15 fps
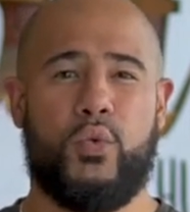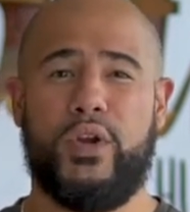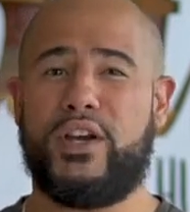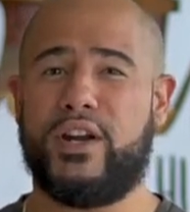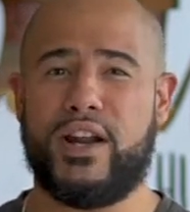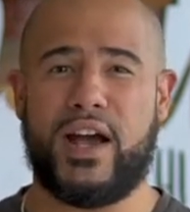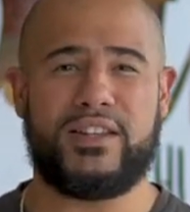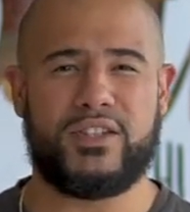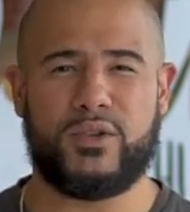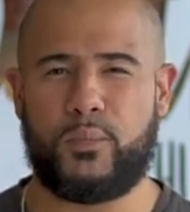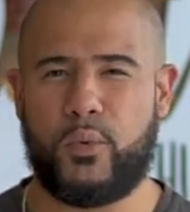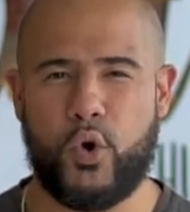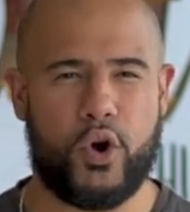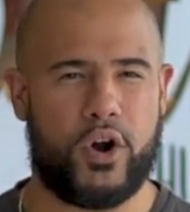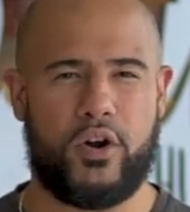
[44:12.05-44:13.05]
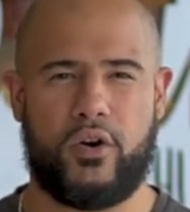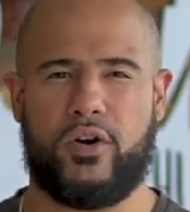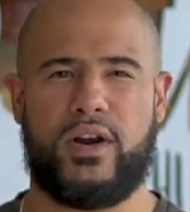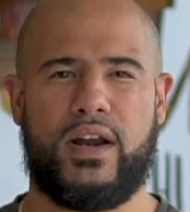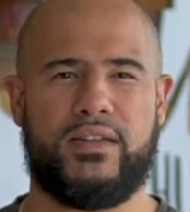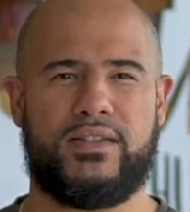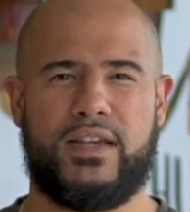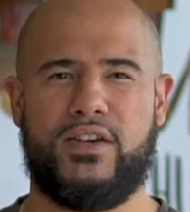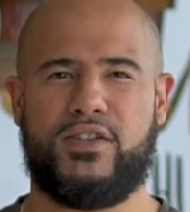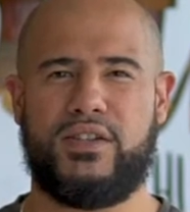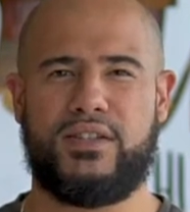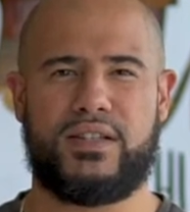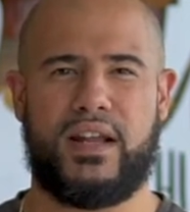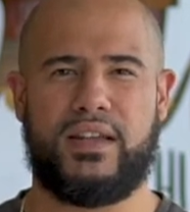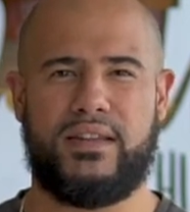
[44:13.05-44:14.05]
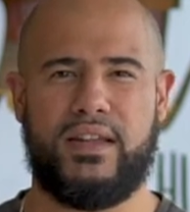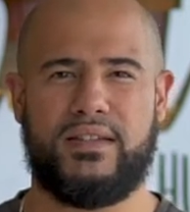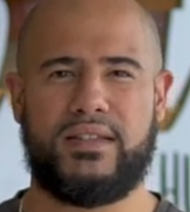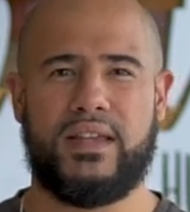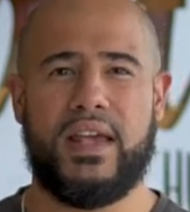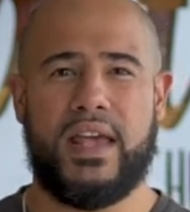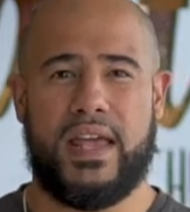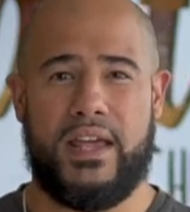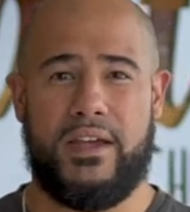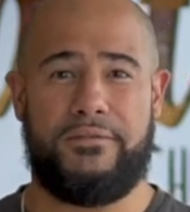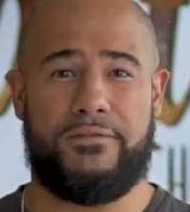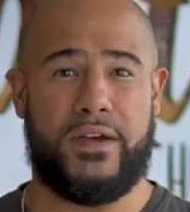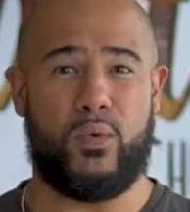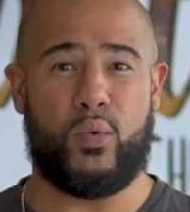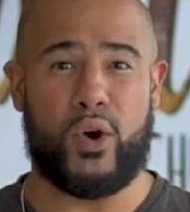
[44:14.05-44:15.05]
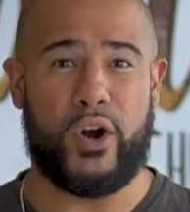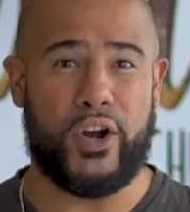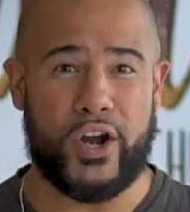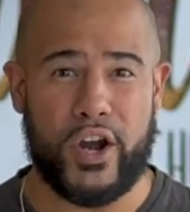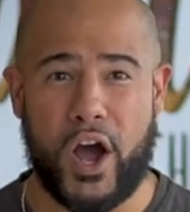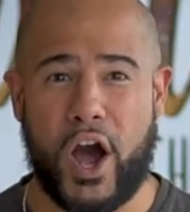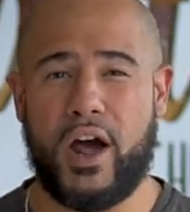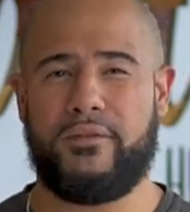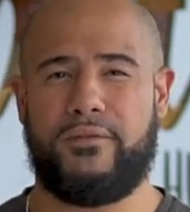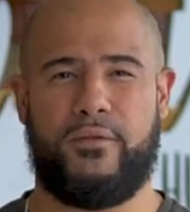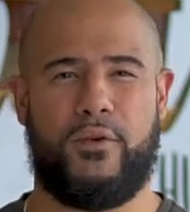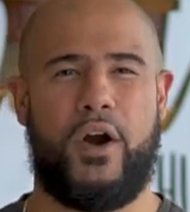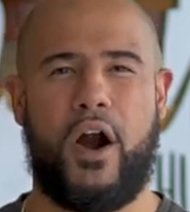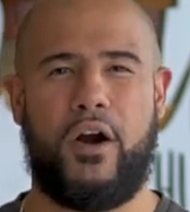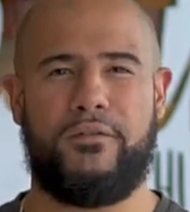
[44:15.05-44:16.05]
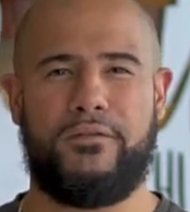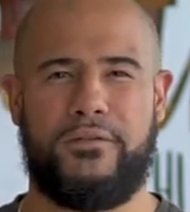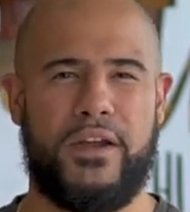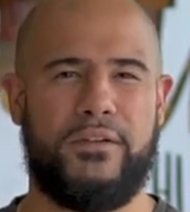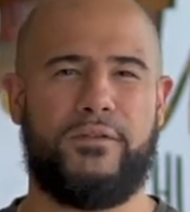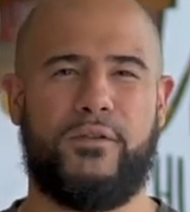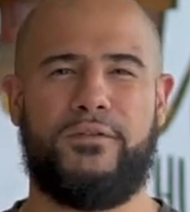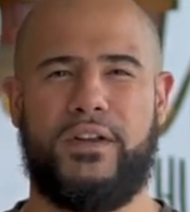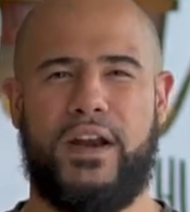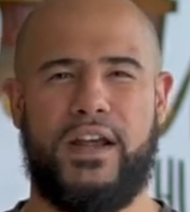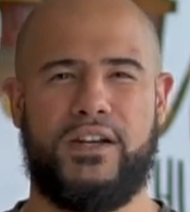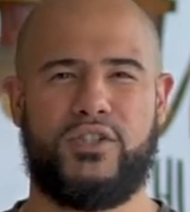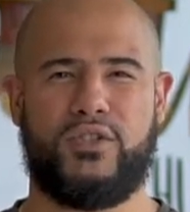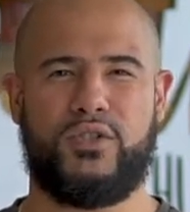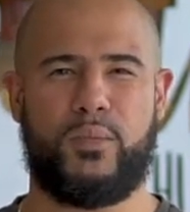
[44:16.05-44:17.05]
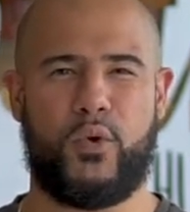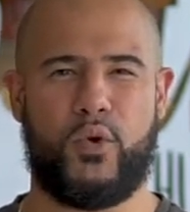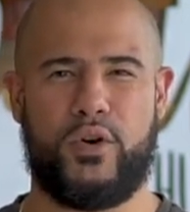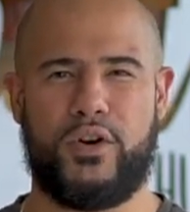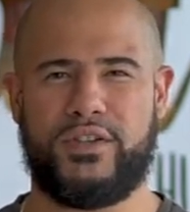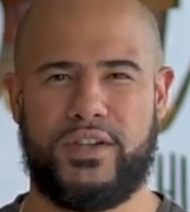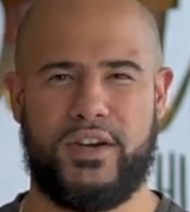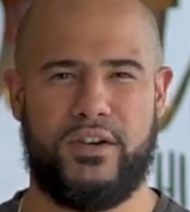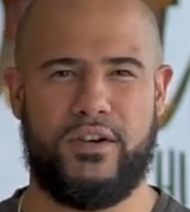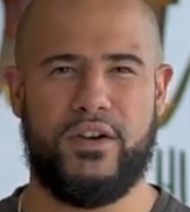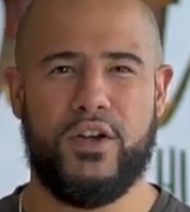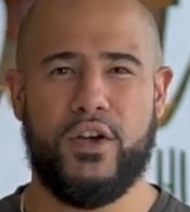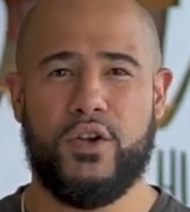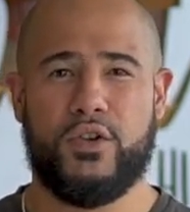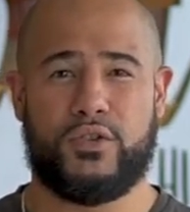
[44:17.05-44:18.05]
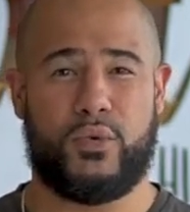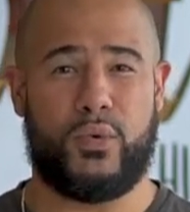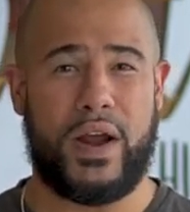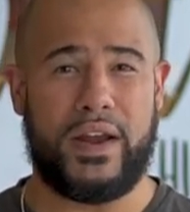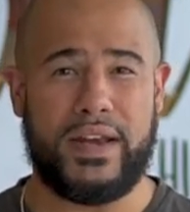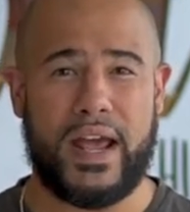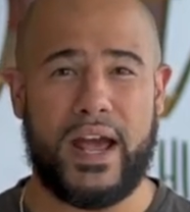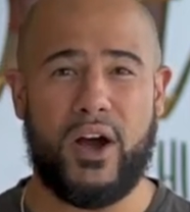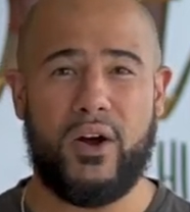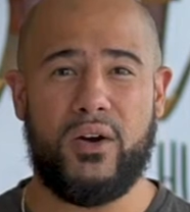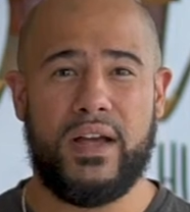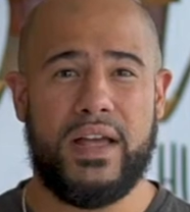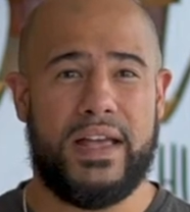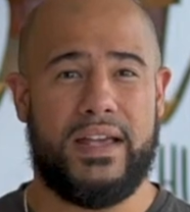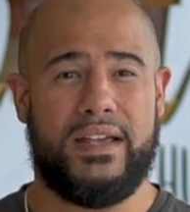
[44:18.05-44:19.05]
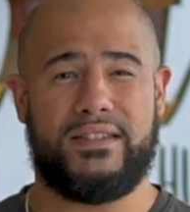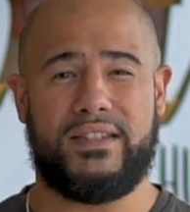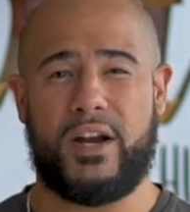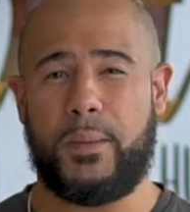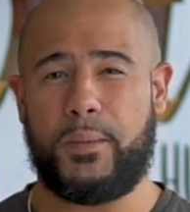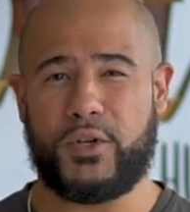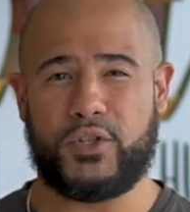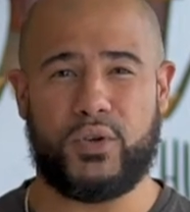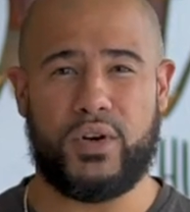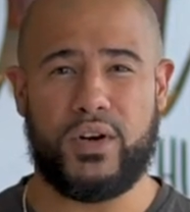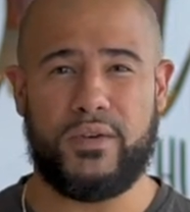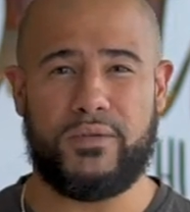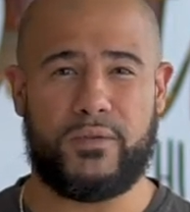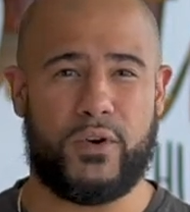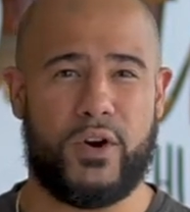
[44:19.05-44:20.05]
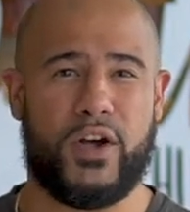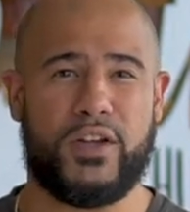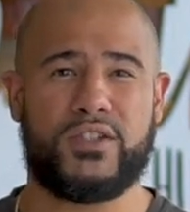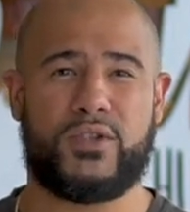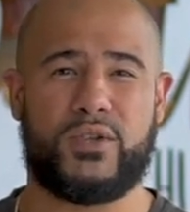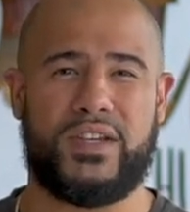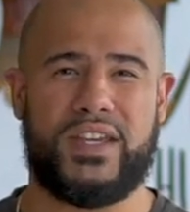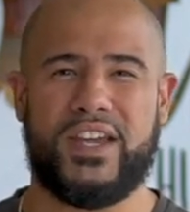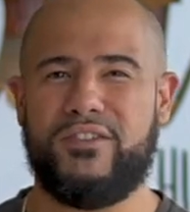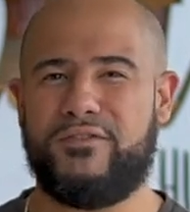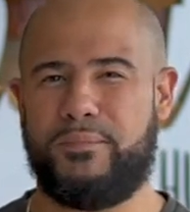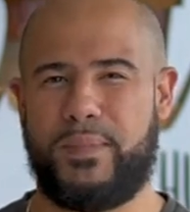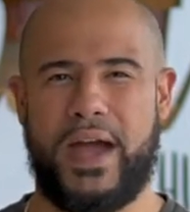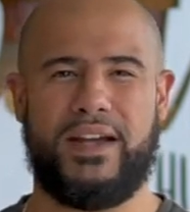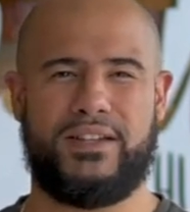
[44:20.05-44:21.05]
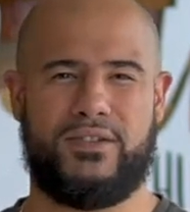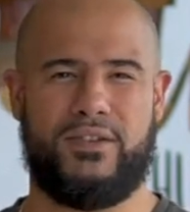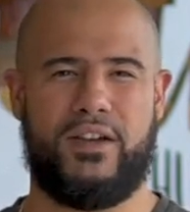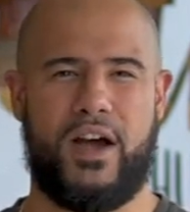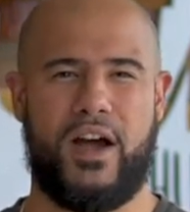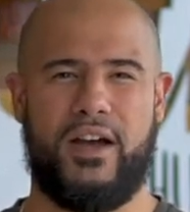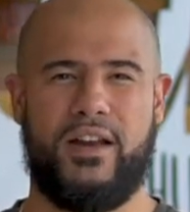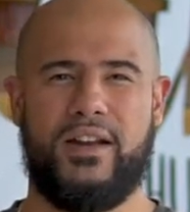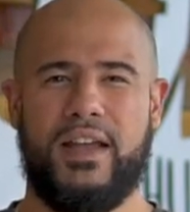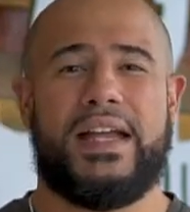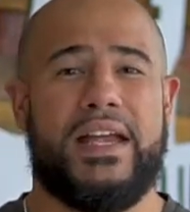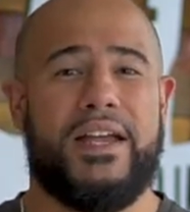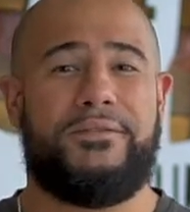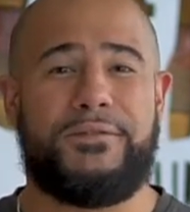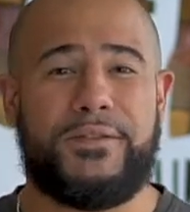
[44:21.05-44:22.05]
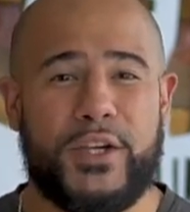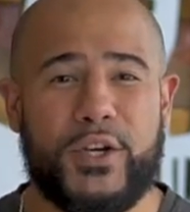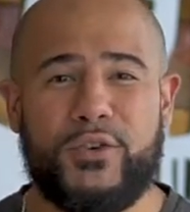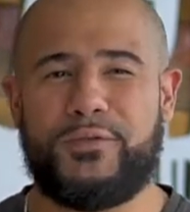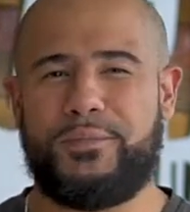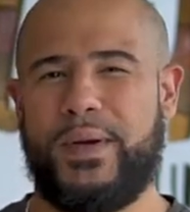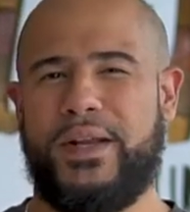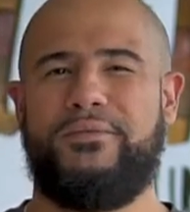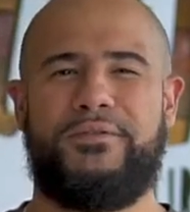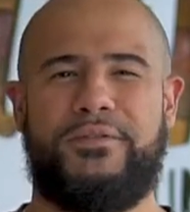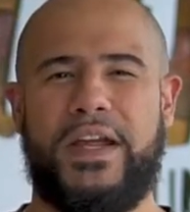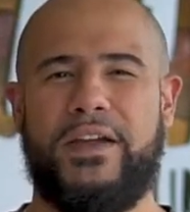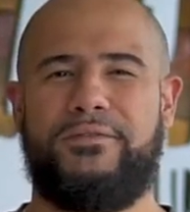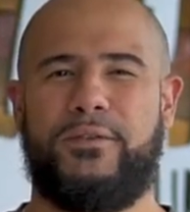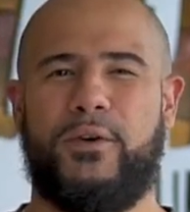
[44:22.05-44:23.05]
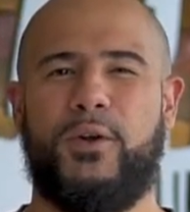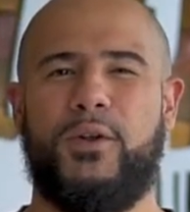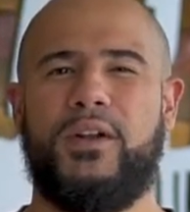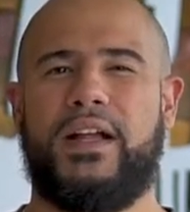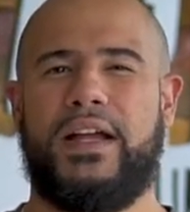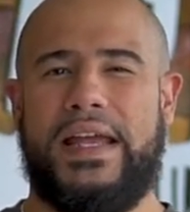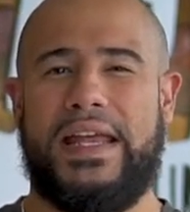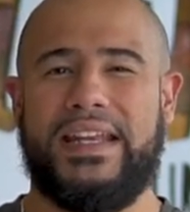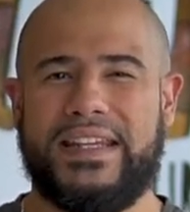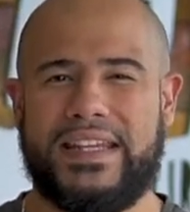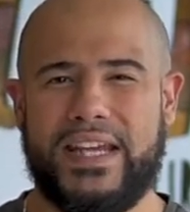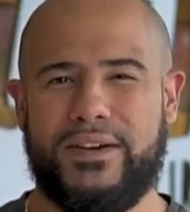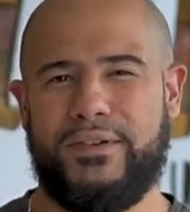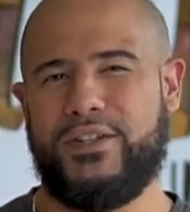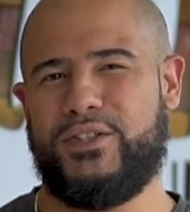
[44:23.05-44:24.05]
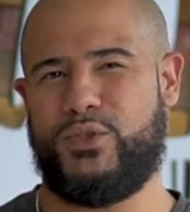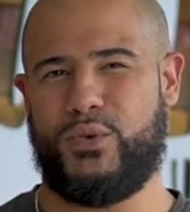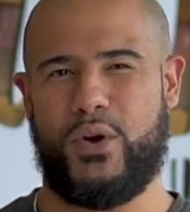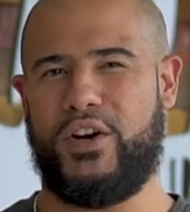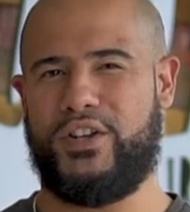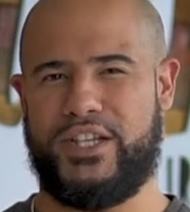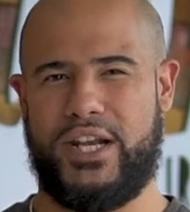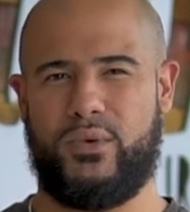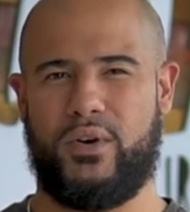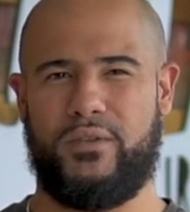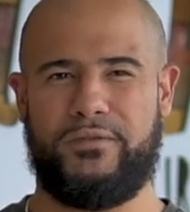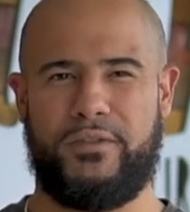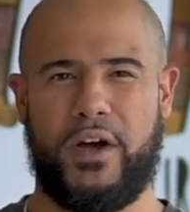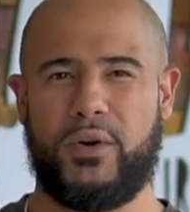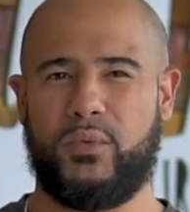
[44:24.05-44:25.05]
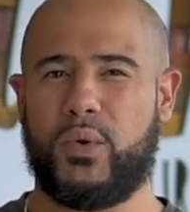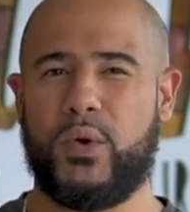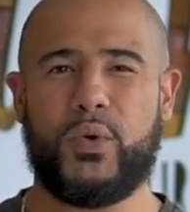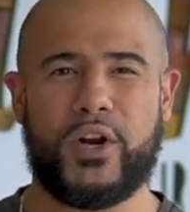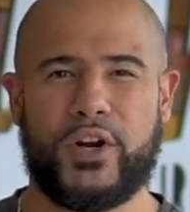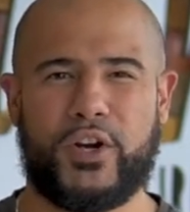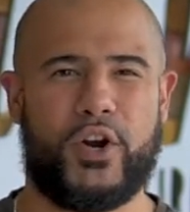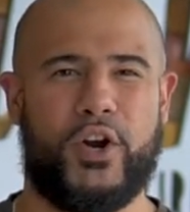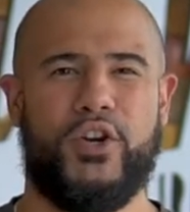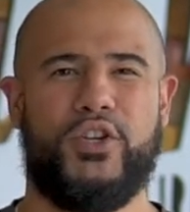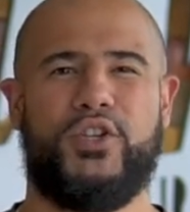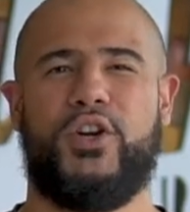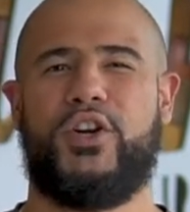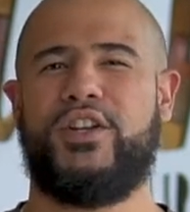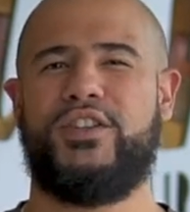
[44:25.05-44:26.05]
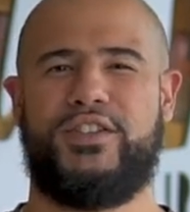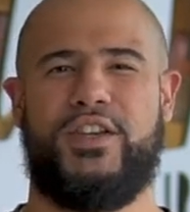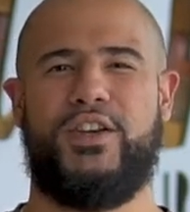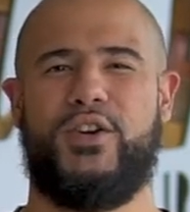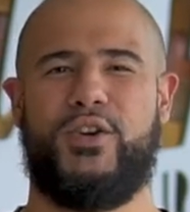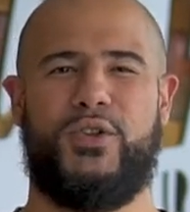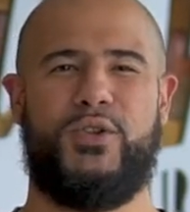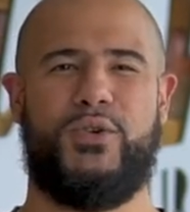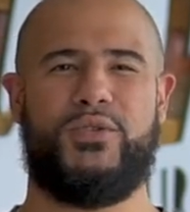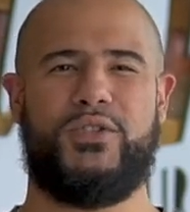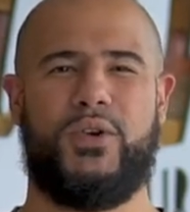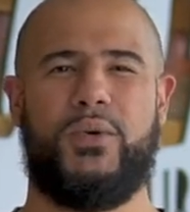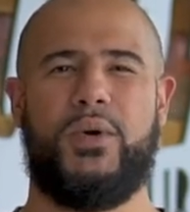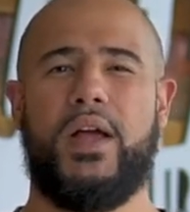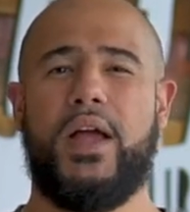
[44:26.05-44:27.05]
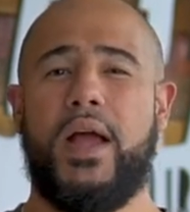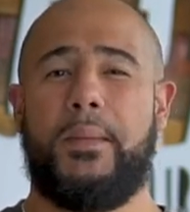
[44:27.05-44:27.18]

We could not support organizations like this if it were not for our faithful financial supporters here. So right now is an opportunity for us to give back to God. If you've been faithful in giving to our general fund, we would encourage you to continue to do so.